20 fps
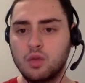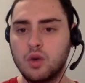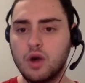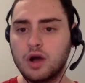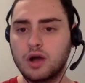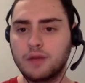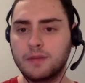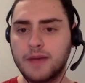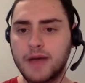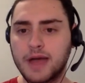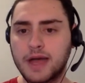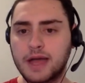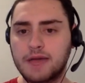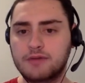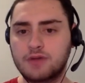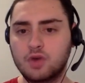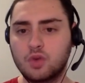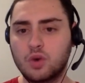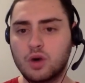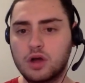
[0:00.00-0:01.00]
Welcome back,
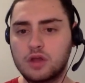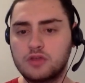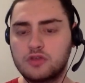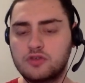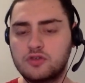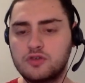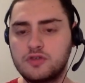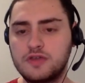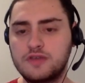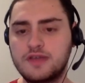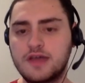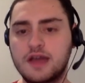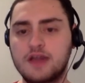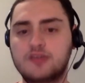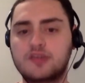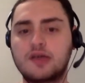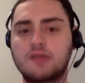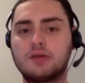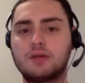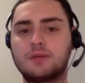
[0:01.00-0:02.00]
everyone, to the
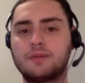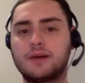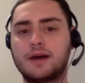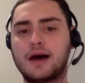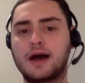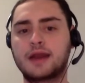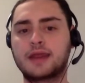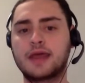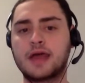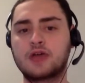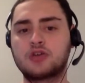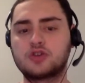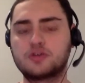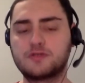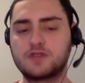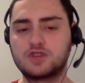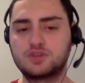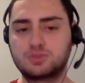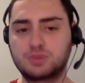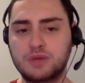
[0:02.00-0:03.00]
Tennis Gambling Podcast.
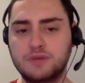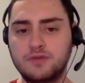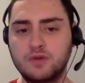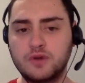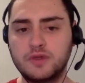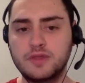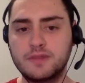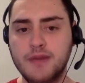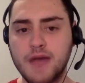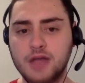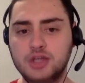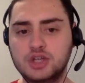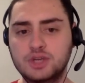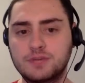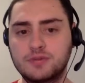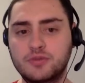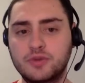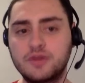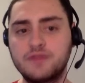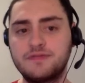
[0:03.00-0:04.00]
Just finished previewing the
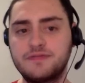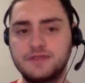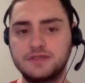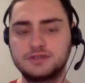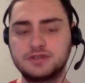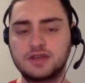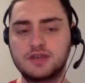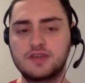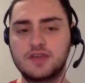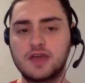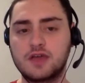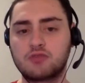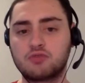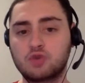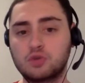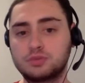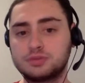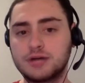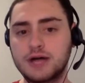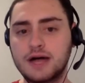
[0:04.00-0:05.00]
matchup between Felix and
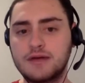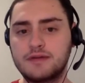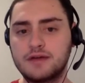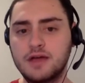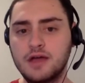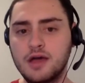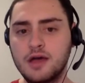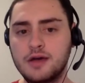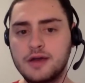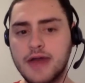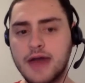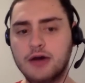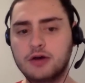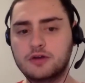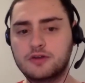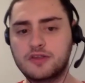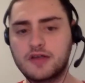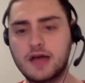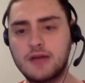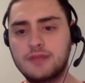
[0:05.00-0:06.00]
Rublev. Now
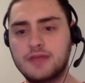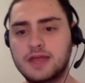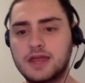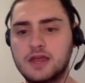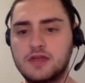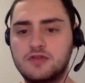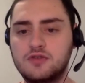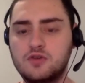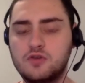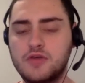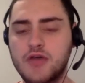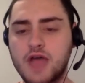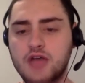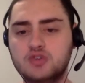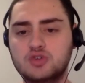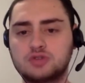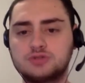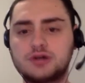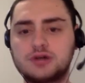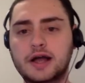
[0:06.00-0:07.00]
it is time to get into the
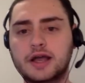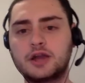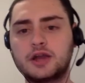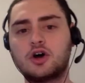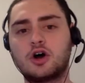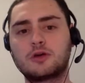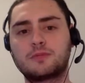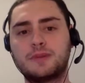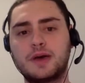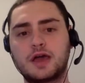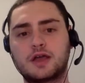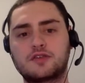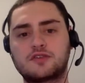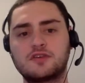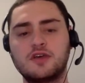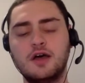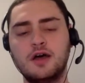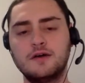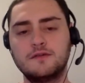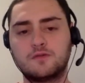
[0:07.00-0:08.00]
actual lock and dog
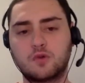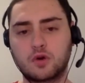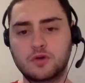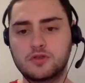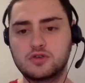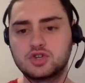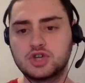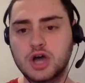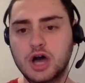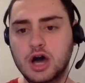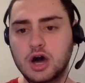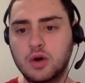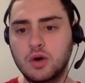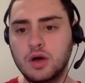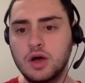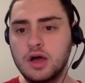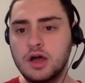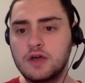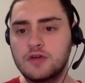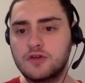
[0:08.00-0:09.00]
picks for the
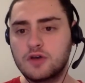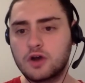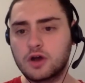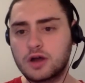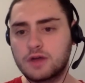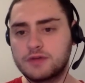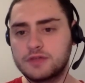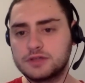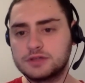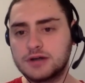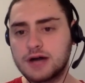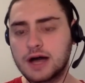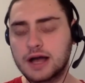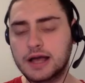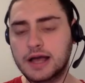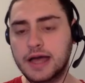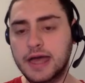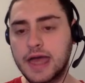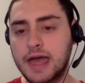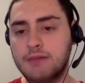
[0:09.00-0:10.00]
show. Starting off with the
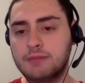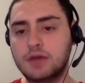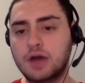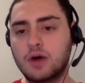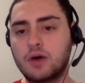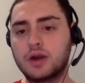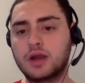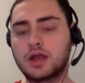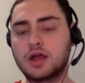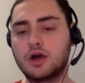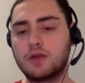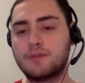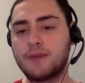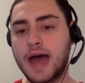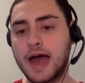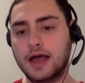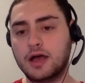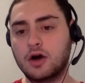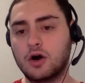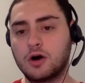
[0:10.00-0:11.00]
lock, I am going to go
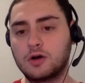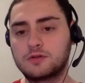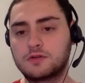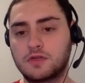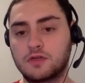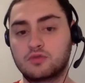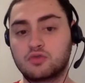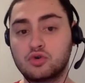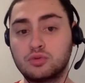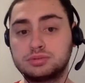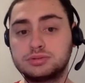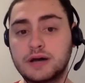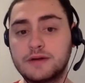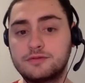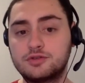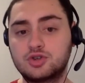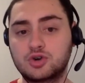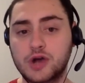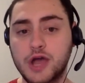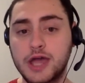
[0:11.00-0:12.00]
back onto the
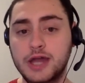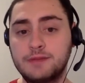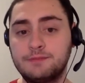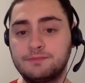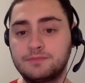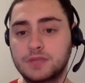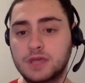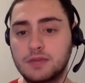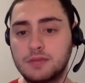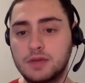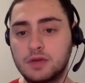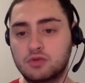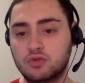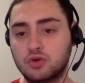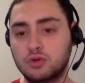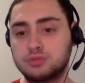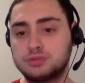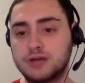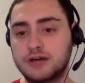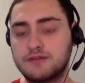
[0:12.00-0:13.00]
Rublev train. Give me
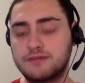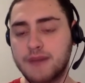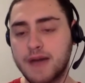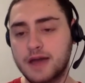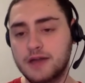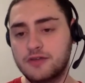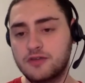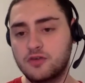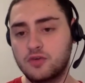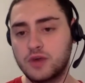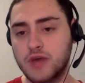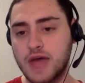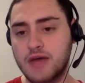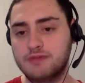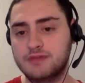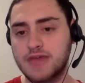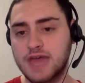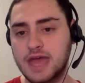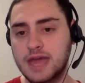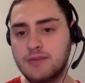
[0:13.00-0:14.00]
Rublev minus
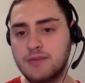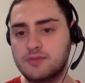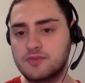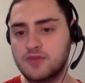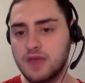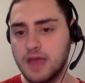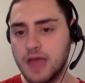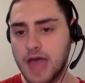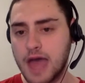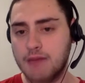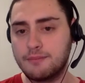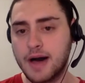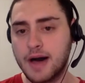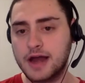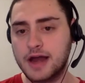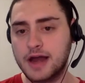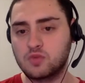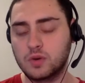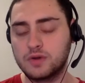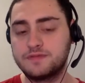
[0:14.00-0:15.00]
2.5 games at
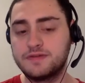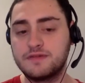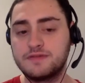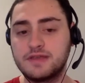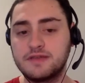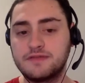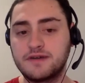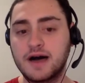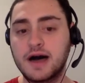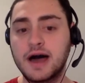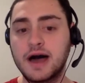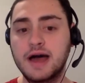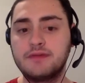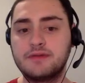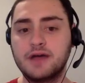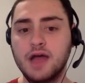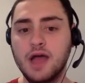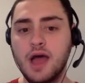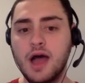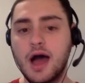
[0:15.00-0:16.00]
minus
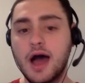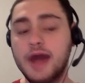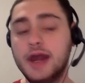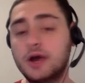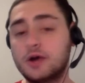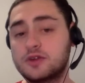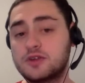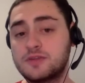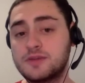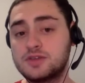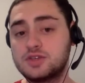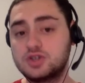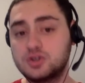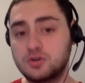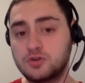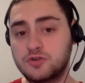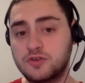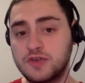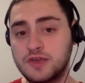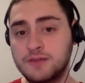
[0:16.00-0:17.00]
155. I know it's a bit
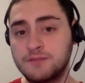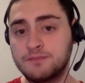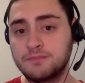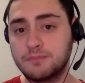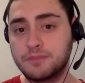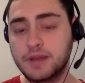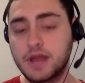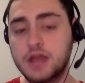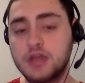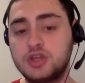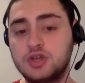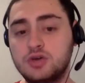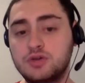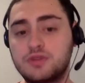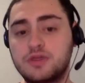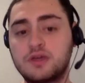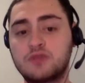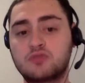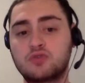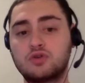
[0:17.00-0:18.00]
juicy, but I do
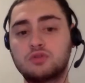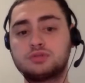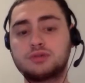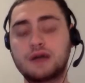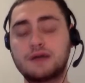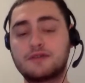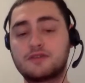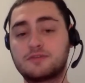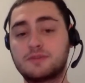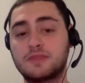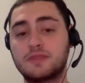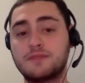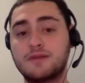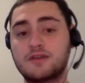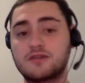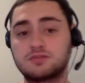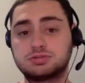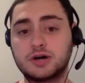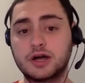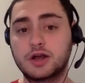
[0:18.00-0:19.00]
think Rublev has been the
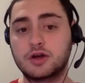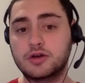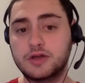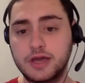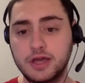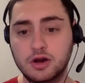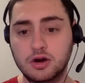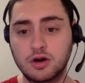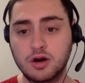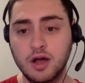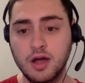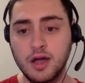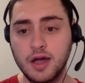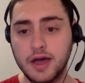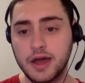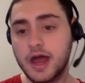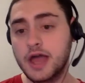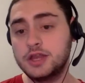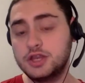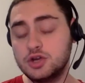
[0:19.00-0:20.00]
best player here,
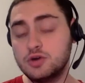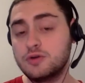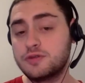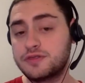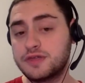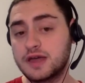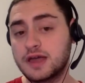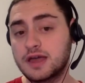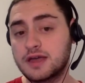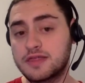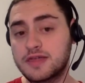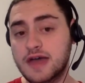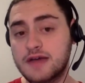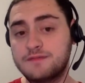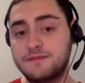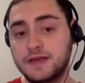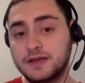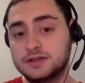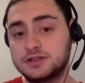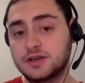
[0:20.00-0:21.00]
and I do think
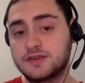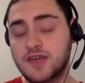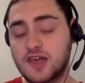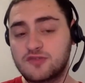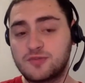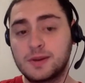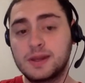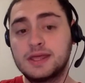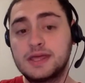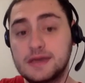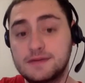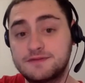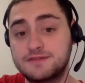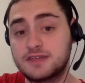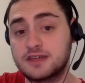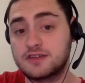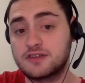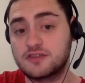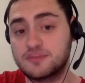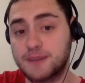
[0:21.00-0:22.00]
that Felix has been
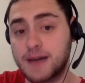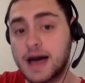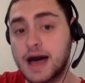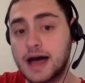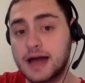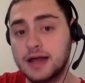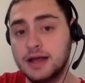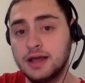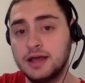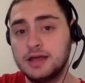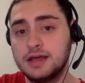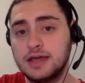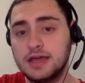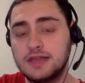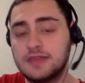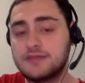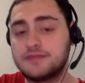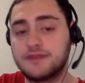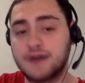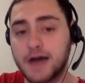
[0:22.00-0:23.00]
gifted a spot
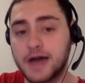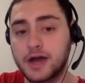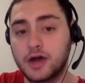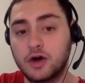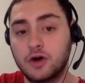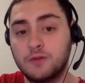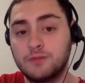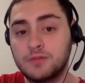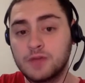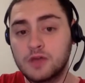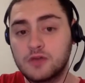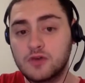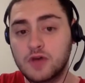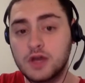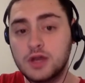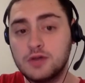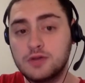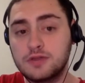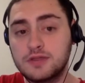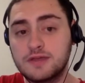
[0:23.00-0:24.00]
in the final. So
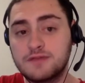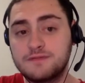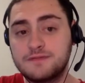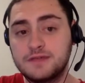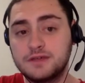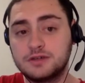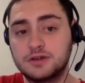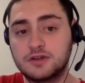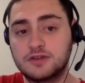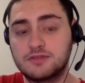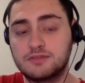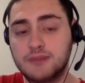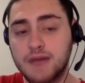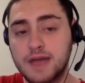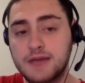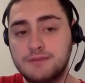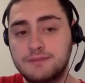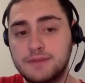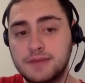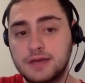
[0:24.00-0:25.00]
I do think that Felix
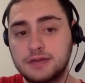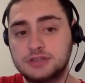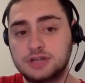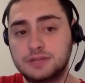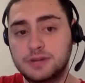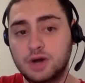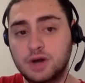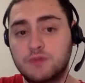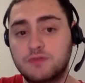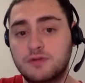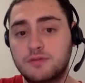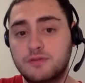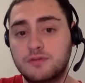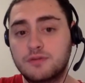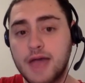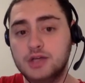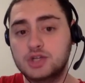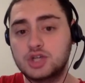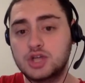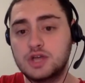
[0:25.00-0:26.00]
might be a little bit
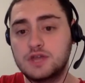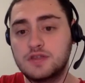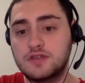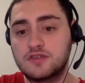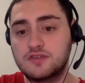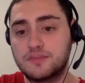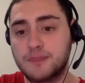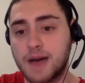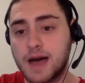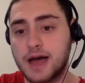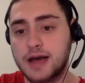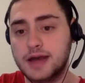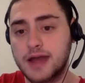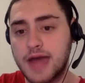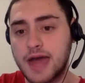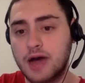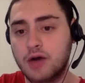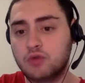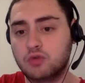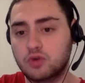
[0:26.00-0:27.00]
overmatched in the spot.
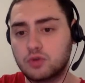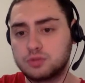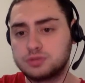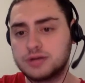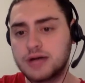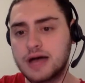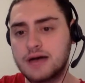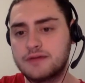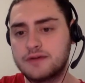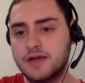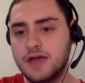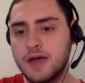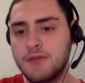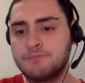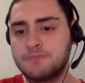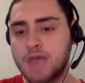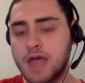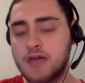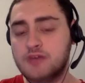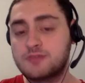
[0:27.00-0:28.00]
Now, Rublev
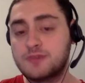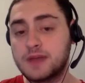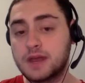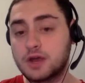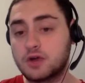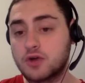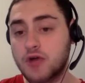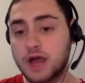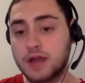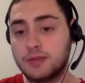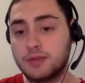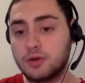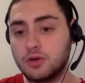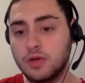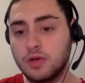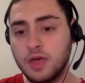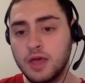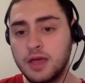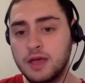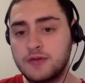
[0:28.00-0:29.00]
has been
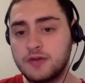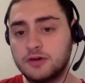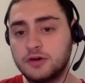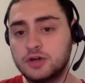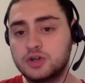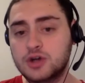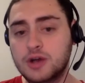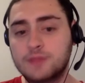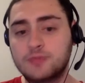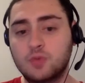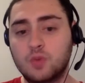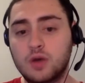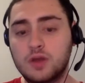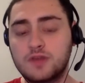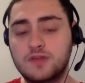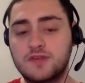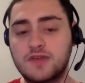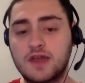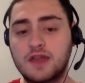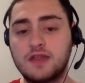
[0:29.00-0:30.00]
incredible. He's only dropped
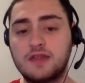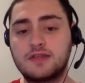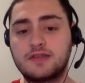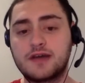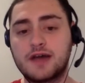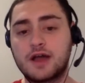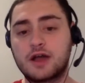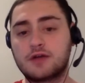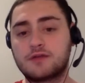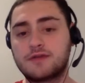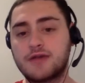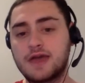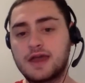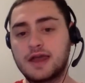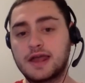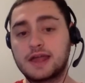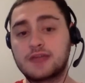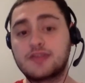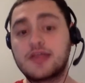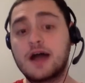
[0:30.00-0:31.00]
one set in the entire
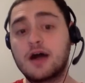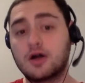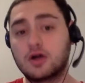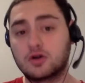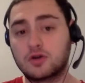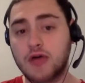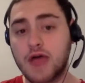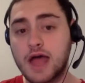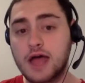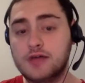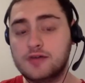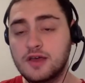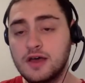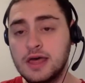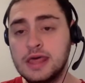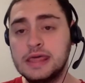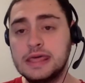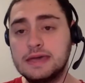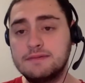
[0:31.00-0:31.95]
event against Alcaraz.